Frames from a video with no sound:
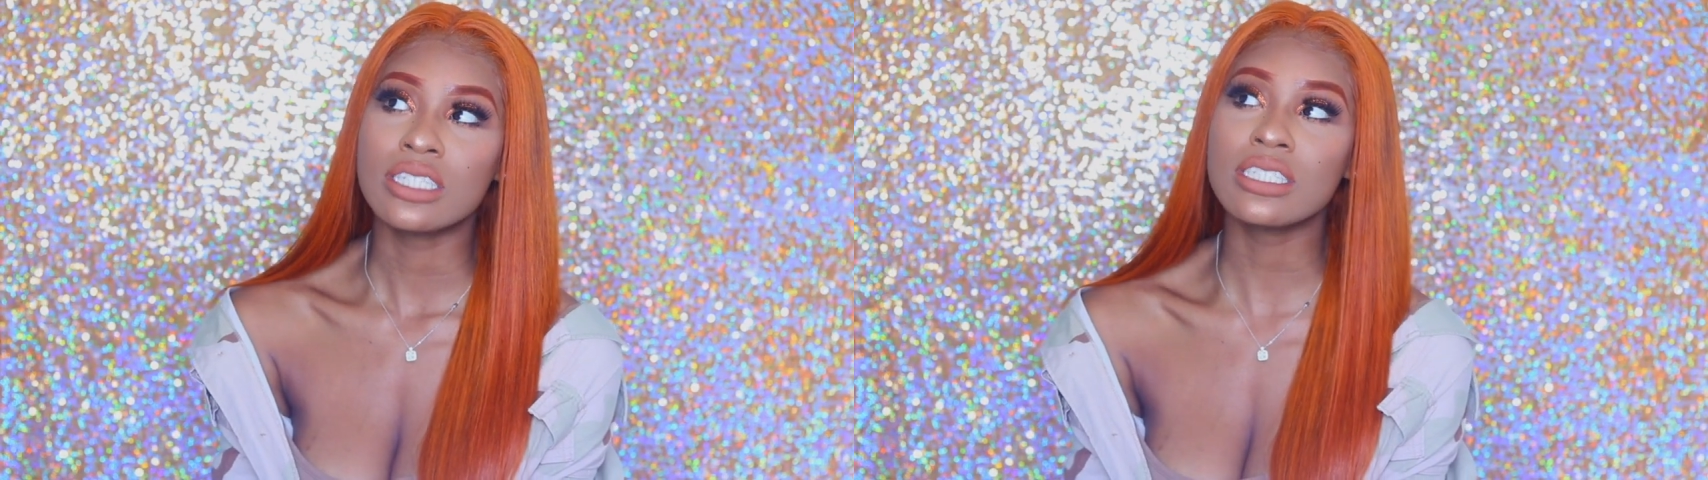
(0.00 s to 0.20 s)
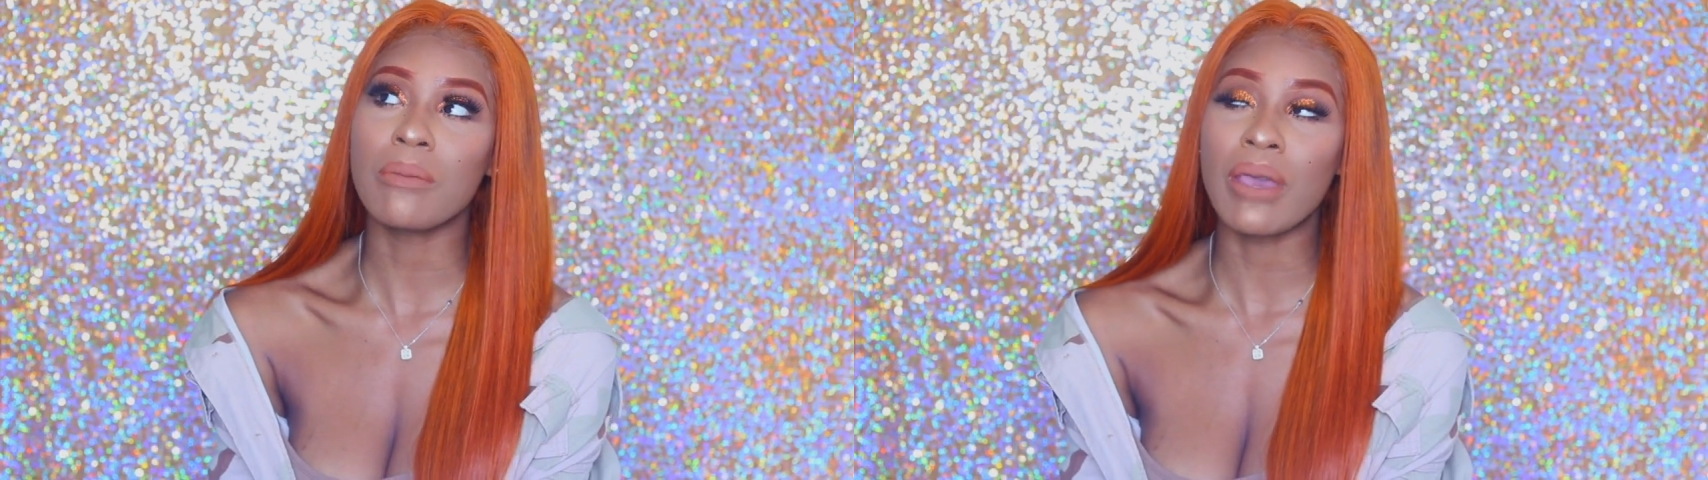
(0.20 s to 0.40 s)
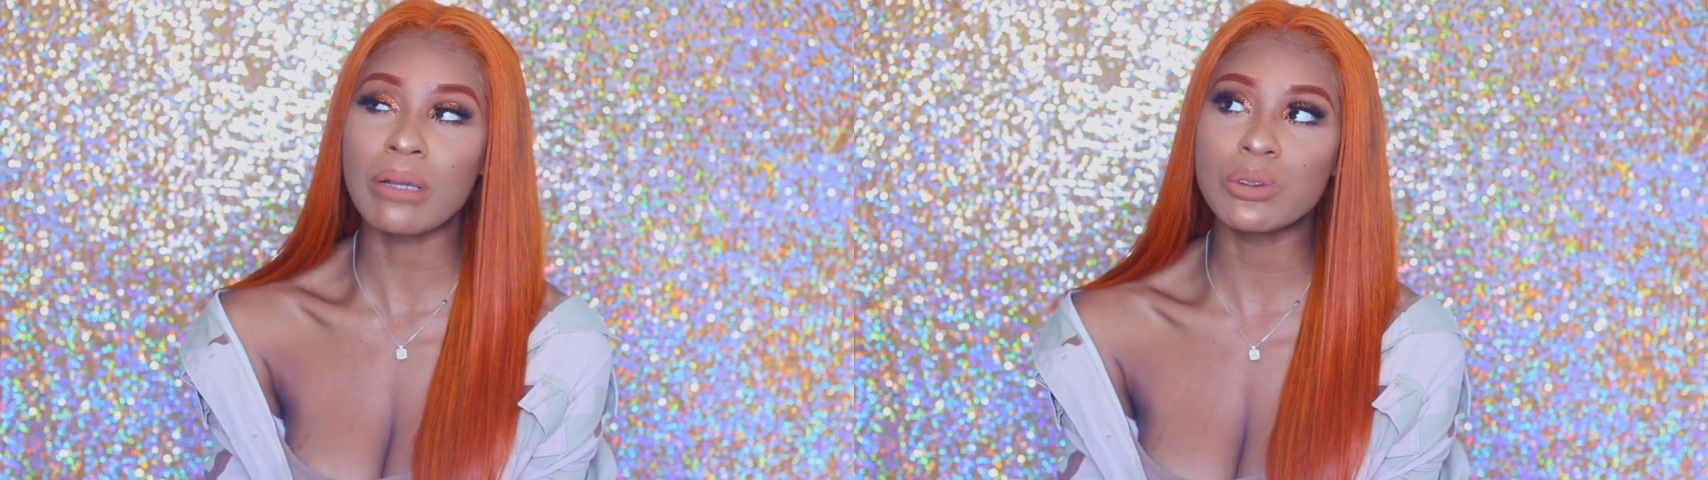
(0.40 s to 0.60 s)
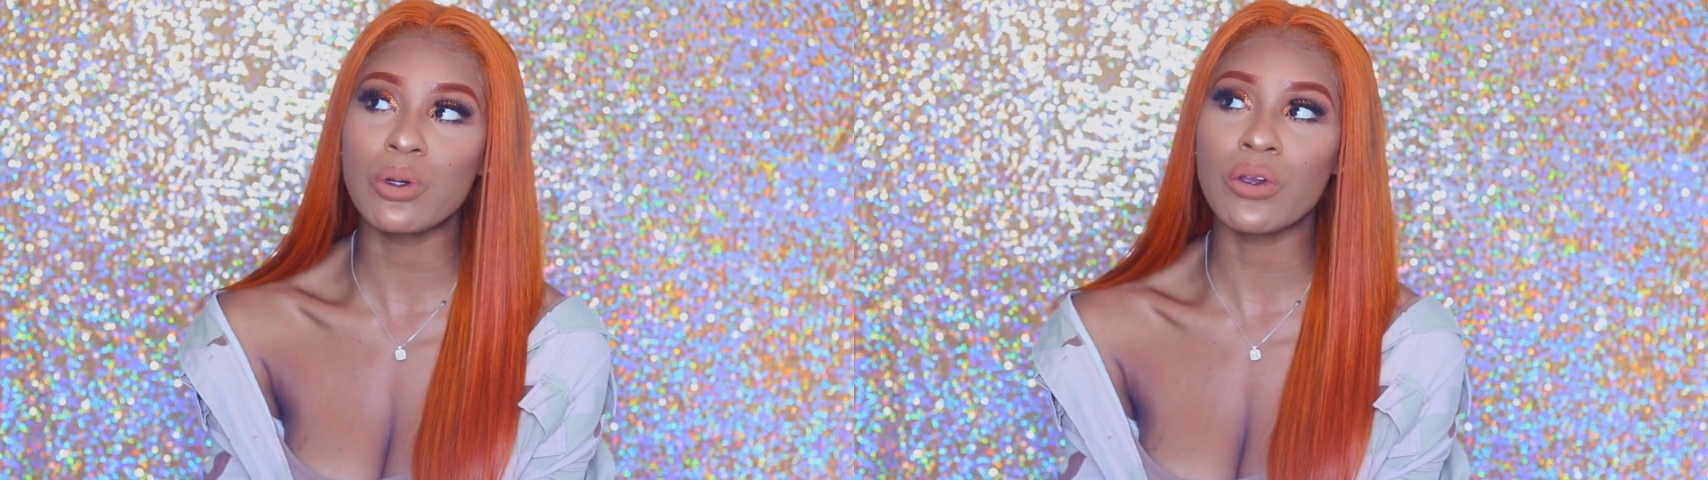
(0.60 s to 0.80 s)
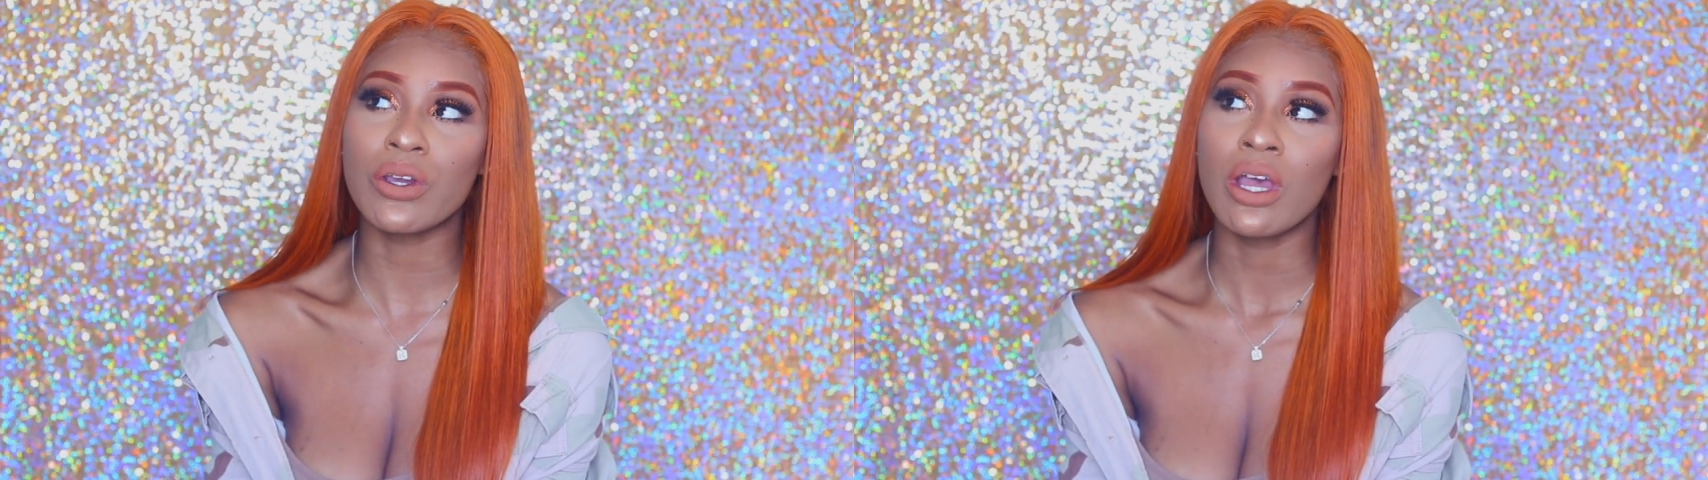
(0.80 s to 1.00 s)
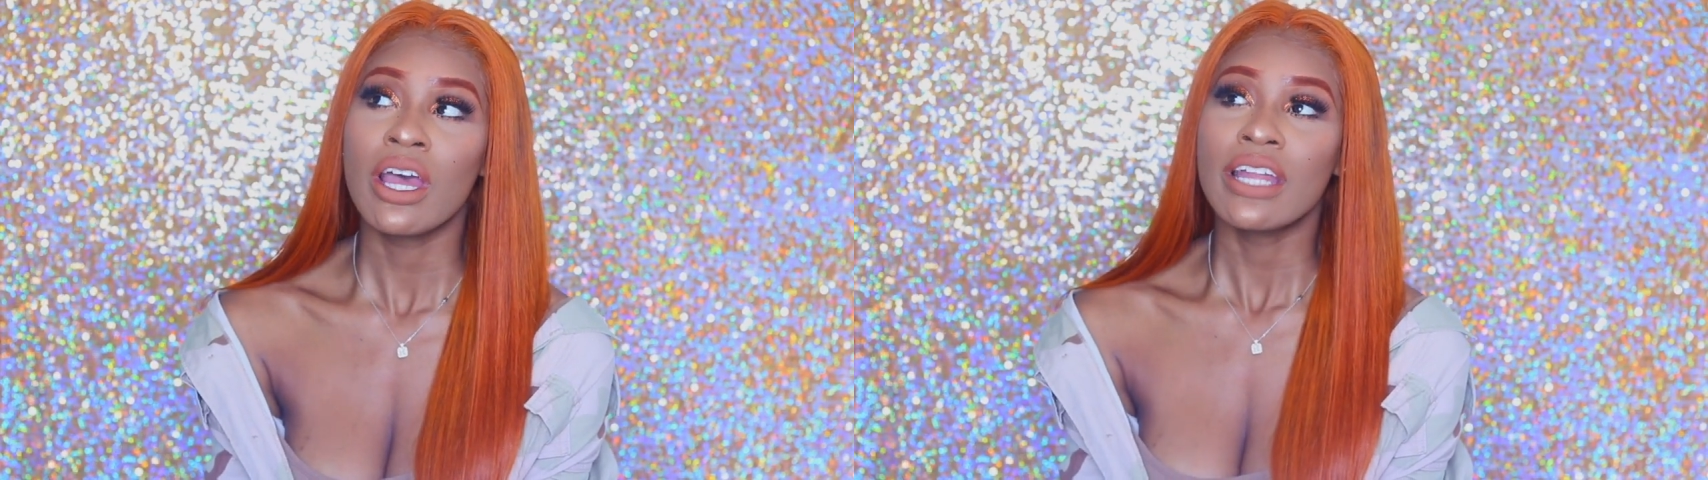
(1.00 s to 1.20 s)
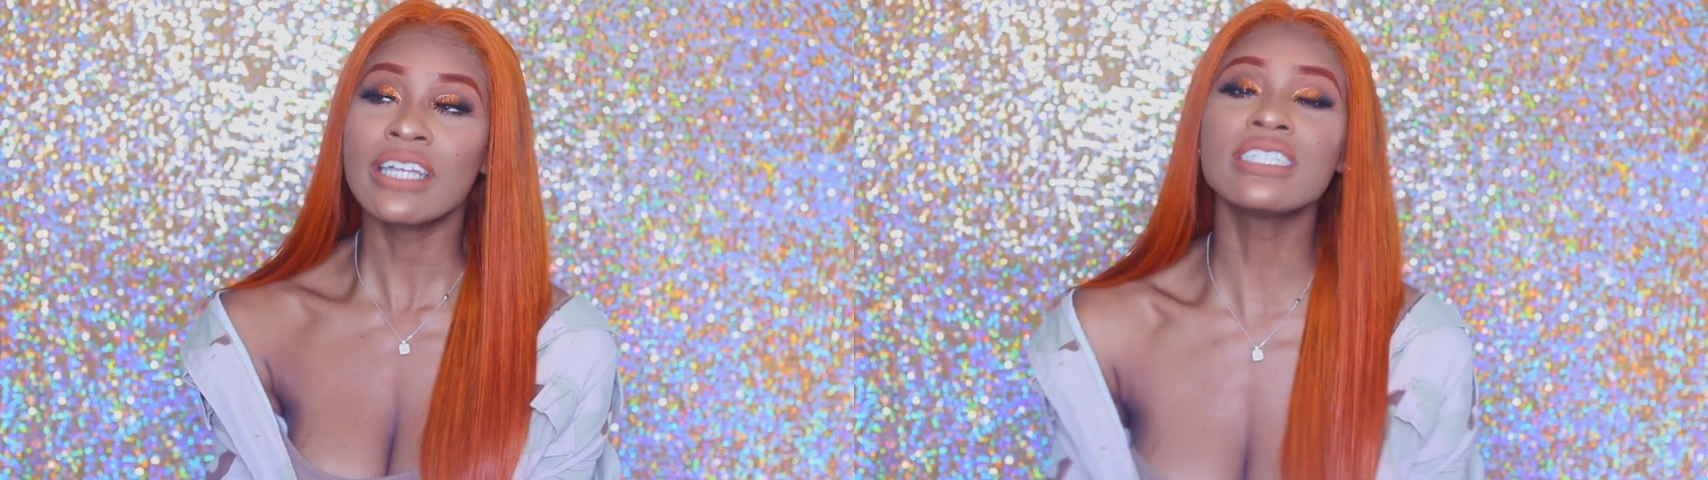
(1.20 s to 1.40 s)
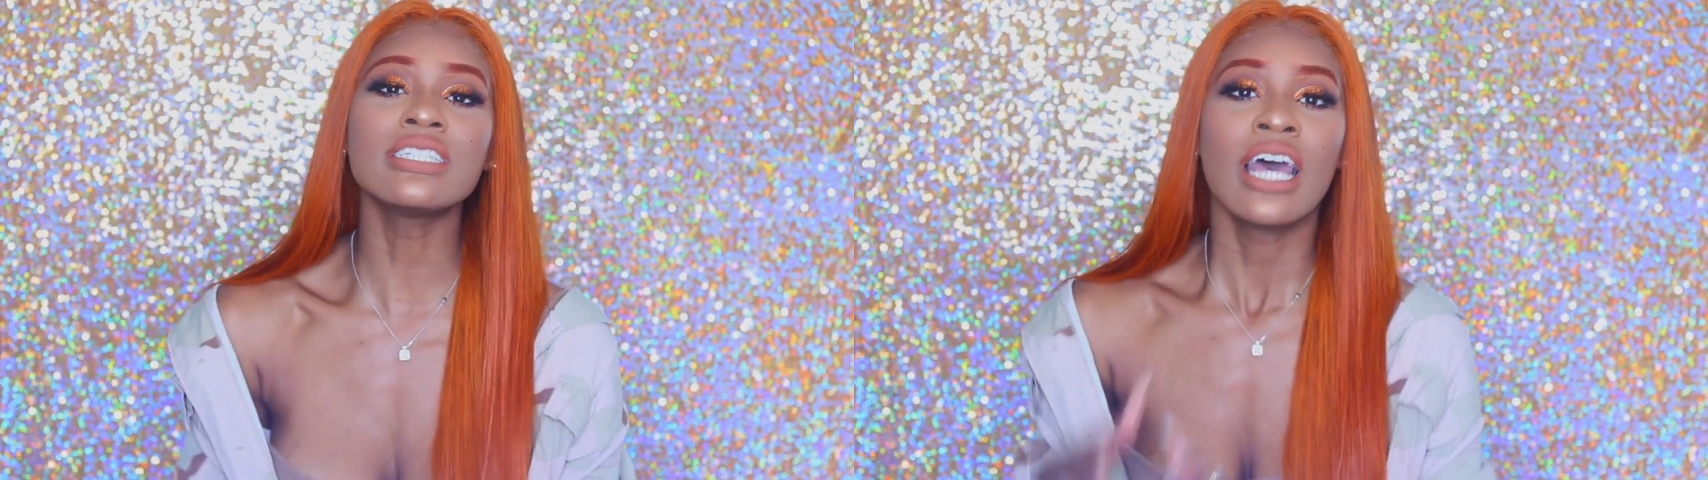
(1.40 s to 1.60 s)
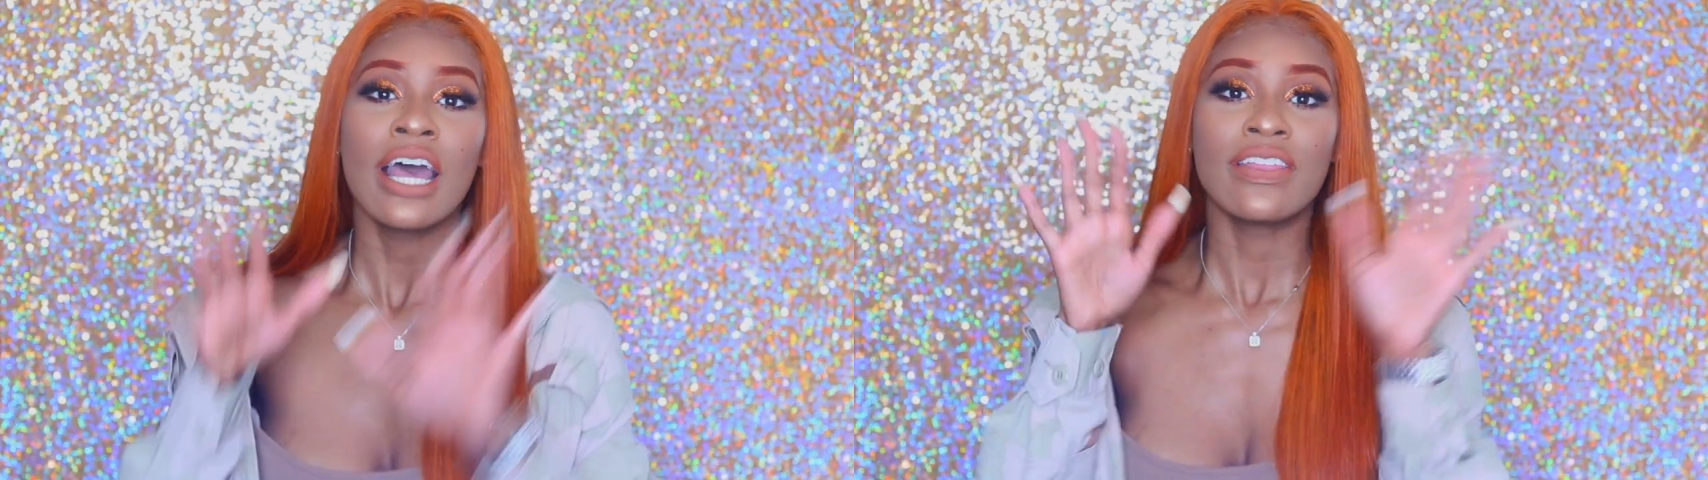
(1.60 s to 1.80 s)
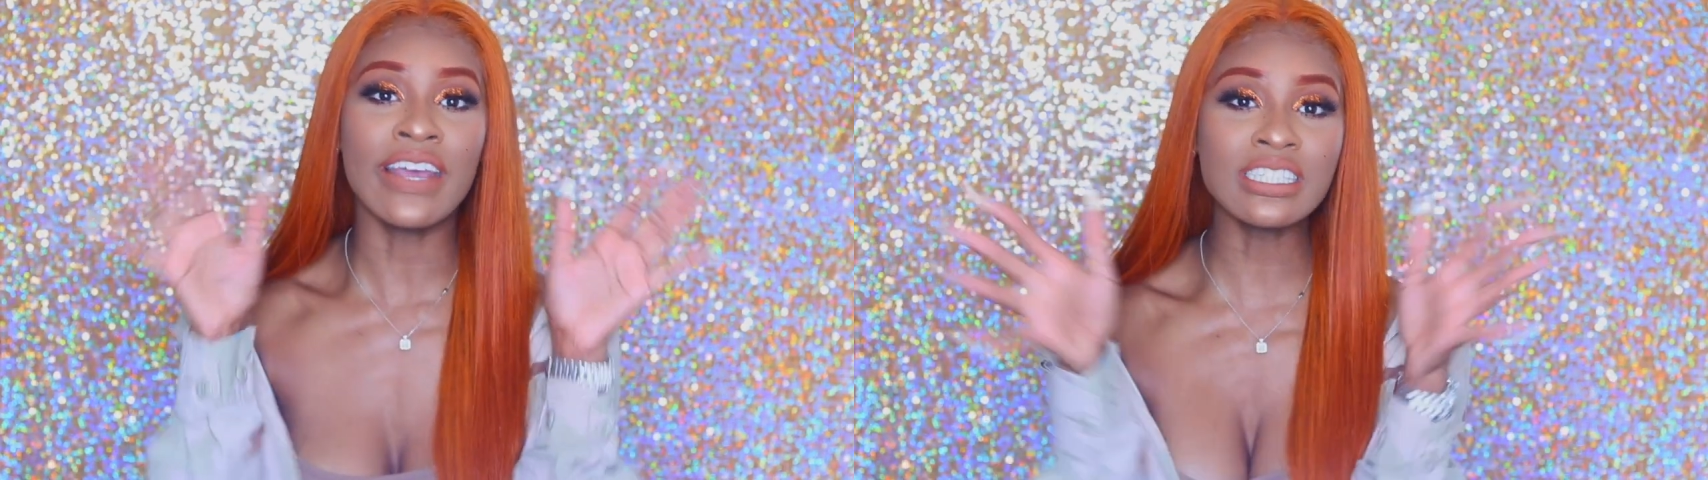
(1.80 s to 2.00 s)
this is a makeup tutorial.
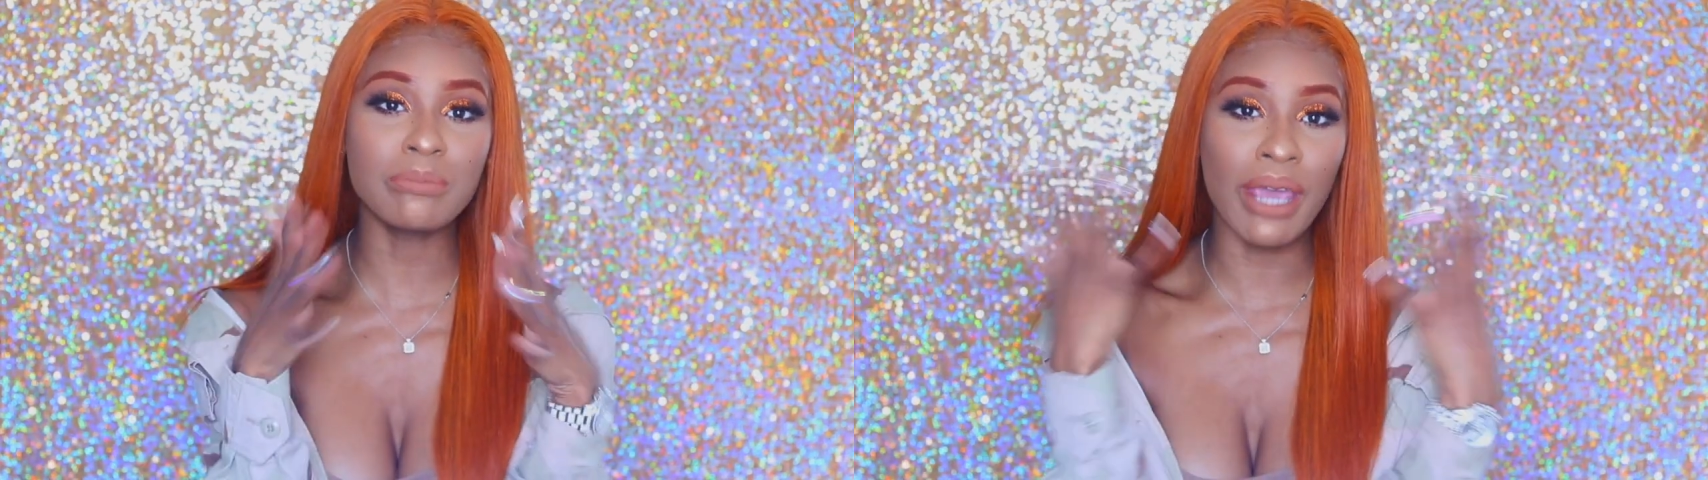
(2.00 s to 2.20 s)
This